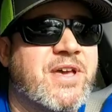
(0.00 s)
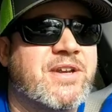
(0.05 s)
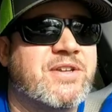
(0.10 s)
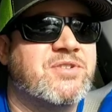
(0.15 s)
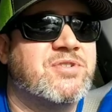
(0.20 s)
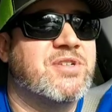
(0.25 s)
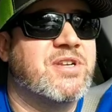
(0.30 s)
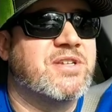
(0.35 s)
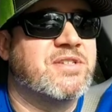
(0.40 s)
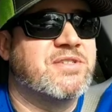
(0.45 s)
a lot
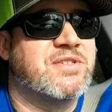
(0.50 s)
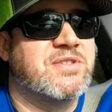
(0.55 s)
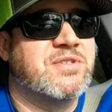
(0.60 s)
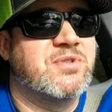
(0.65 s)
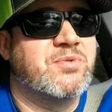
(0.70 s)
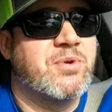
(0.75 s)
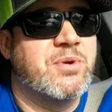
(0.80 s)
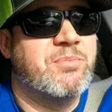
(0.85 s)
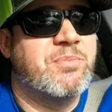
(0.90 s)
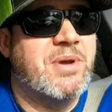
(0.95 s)
of jigs and
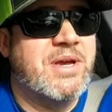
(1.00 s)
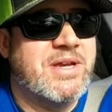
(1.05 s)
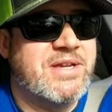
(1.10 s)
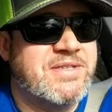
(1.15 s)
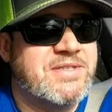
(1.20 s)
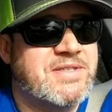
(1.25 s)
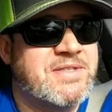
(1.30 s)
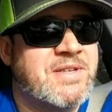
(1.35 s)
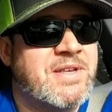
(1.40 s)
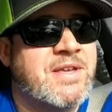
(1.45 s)
swim
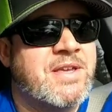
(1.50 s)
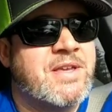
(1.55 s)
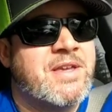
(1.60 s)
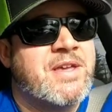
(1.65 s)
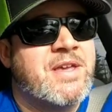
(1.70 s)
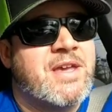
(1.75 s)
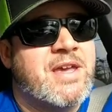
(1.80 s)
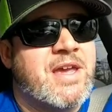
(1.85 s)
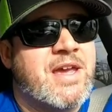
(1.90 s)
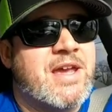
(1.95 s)
baits,
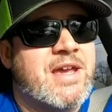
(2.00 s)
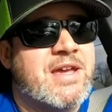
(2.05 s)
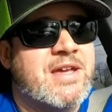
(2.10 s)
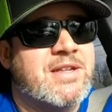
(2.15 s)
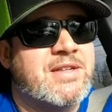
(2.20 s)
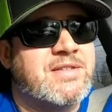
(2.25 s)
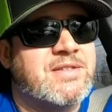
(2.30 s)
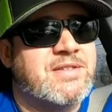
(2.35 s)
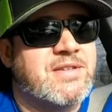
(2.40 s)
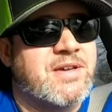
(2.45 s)

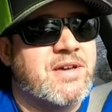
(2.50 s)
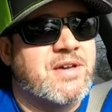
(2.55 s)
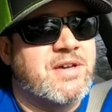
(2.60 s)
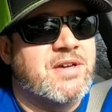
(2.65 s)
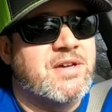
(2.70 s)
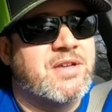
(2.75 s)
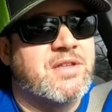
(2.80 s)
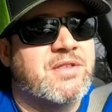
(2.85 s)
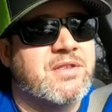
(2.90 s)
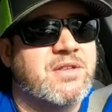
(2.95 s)
and
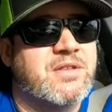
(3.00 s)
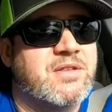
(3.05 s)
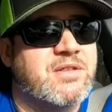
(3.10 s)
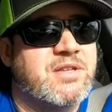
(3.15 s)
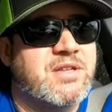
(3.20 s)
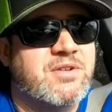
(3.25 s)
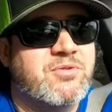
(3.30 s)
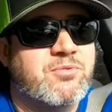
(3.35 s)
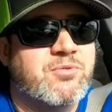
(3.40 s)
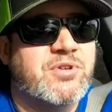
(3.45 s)
uh,
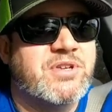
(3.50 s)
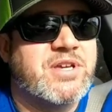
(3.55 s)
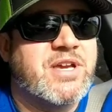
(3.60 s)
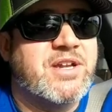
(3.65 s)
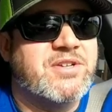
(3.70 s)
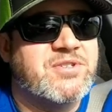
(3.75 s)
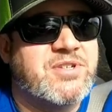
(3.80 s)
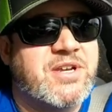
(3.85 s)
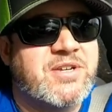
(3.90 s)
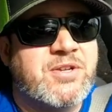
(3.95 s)
you really
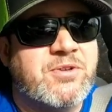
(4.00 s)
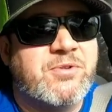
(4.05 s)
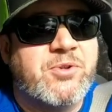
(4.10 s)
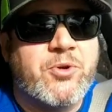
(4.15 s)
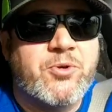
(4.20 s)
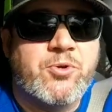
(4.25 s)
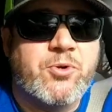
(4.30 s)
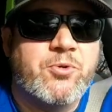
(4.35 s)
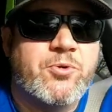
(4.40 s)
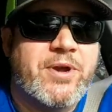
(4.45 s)
got to check your
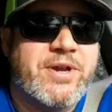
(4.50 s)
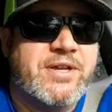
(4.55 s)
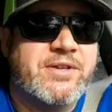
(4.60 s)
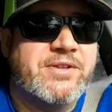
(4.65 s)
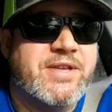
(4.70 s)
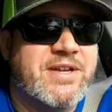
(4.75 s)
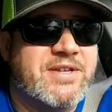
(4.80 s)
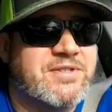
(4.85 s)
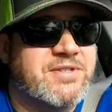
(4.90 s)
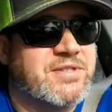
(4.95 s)
local
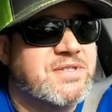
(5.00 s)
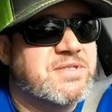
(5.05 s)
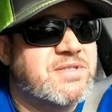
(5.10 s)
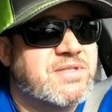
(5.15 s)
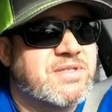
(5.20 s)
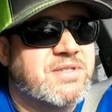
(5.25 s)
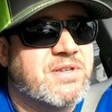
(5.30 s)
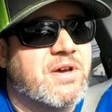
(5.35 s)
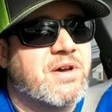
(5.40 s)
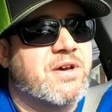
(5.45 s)

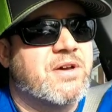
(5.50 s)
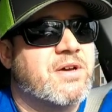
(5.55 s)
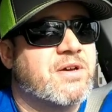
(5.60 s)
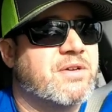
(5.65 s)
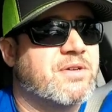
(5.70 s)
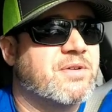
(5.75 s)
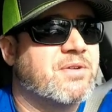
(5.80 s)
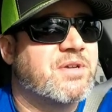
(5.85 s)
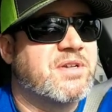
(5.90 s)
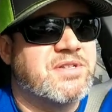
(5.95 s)
regulations
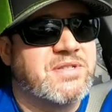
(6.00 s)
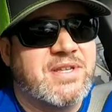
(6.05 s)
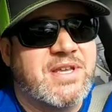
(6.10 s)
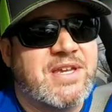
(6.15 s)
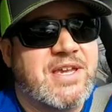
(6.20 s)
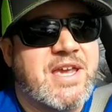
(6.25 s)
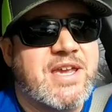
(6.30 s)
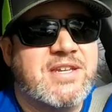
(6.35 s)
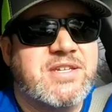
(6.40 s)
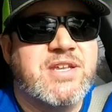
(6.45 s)
because uh, they
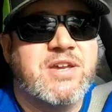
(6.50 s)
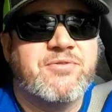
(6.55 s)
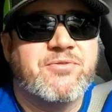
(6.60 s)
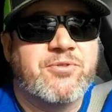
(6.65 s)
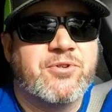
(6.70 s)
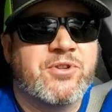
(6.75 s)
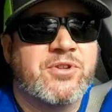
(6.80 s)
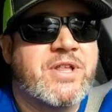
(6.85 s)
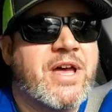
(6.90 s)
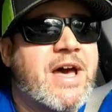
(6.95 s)
can
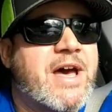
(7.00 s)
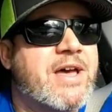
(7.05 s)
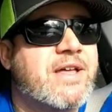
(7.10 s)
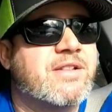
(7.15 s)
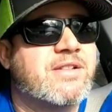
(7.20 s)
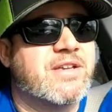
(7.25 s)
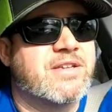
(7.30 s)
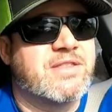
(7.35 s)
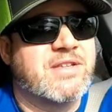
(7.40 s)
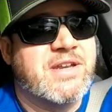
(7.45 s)
differ a
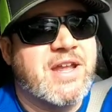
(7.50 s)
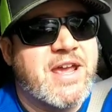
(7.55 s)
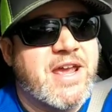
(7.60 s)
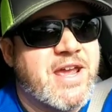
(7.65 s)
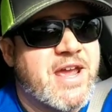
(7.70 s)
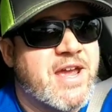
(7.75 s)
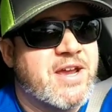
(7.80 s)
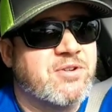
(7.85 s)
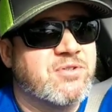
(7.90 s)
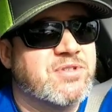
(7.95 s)
lot. Like the
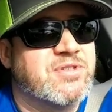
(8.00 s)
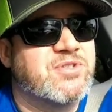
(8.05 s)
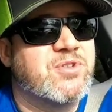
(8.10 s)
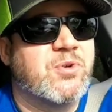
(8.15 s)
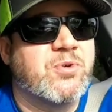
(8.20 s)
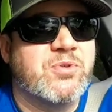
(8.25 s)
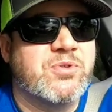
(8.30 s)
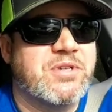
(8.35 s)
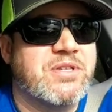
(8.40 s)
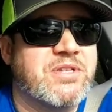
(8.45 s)
Niagara is
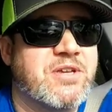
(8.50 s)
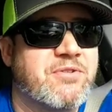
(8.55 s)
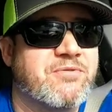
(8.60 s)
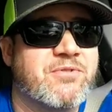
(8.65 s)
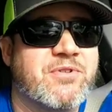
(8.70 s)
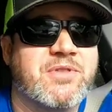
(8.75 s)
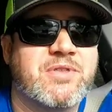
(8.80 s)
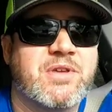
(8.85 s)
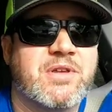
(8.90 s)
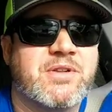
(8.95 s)
totally
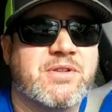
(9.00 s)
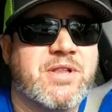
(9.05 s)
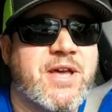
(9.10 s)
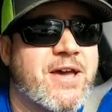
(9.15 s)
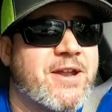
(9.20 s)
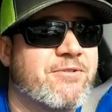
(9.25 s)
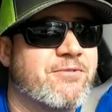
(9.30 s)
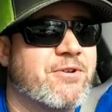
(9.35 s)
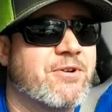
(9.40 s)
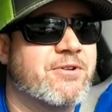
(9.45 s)
different than a
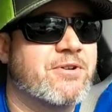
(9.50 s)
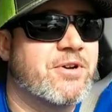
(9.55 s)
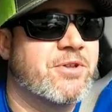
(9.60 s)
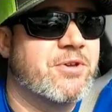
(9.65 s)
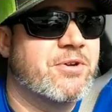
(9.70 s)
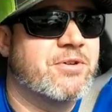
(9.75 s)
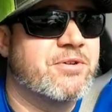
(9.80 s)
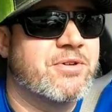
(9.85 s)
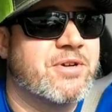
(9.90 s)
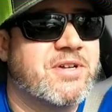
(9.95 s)
lot of our
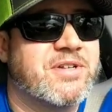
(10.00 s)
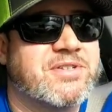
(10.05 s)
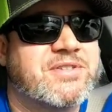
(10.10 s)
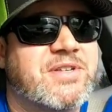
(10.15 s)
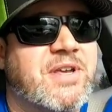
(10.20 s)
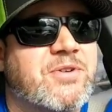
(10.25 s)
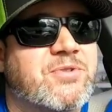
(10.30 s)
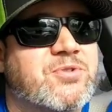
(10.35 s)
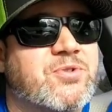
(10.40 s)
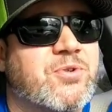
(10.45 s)
other uh,
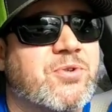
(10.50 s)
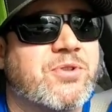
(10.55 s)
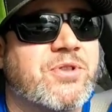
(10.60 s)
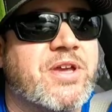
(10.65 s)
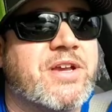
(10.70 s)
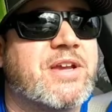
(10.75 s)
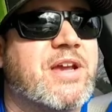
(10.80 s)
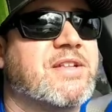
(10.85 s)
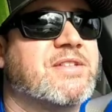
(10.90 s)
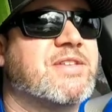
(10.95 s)
South Shore
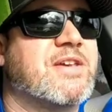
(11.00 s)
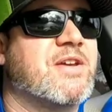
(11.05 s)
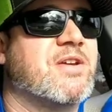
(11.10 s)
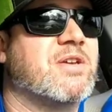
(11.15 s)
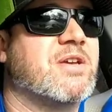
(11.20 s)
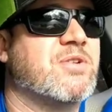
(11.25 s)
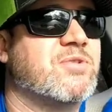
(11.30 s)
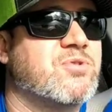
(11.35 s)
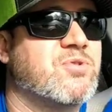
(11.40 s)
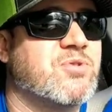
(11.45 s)
Lake
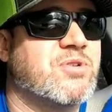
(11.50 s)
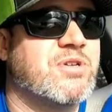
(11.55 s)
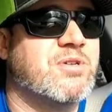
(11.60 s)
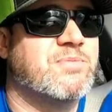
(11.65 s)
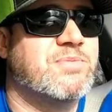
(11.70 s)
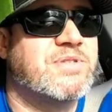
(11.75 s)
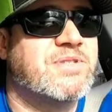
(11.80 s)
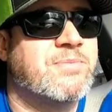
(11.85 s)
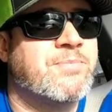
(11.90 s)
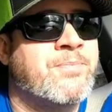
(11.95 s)
Ontario
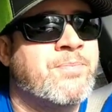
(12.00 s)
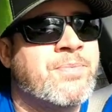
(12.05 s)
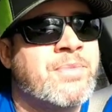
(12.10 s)
tribs.